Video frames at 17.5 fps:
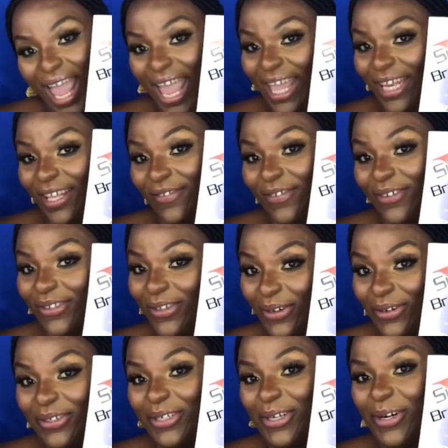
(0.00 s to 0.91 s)
And if you
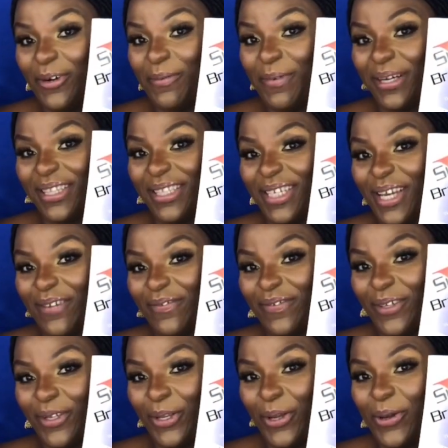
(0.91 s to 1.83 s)
don't know about that
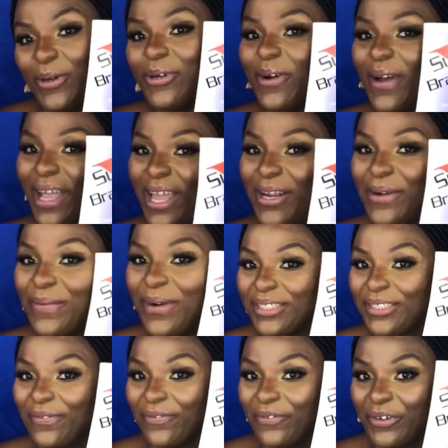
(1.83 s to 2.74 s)
video, go ahead and
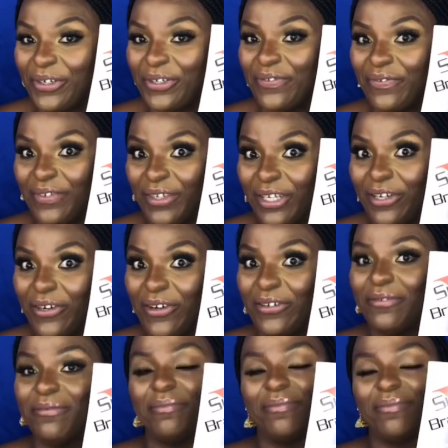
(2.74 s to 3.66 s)
the first
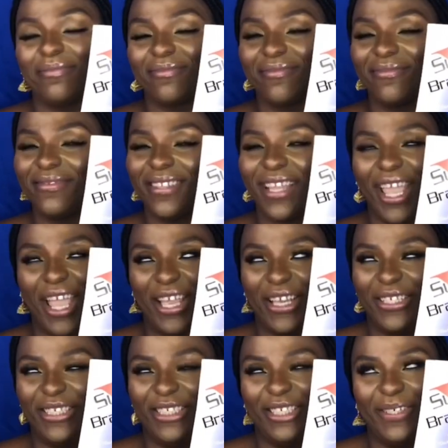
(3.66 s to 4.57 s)
video
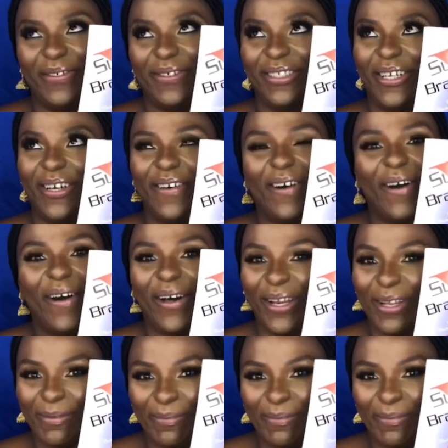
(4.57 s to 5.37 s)
and you will know all about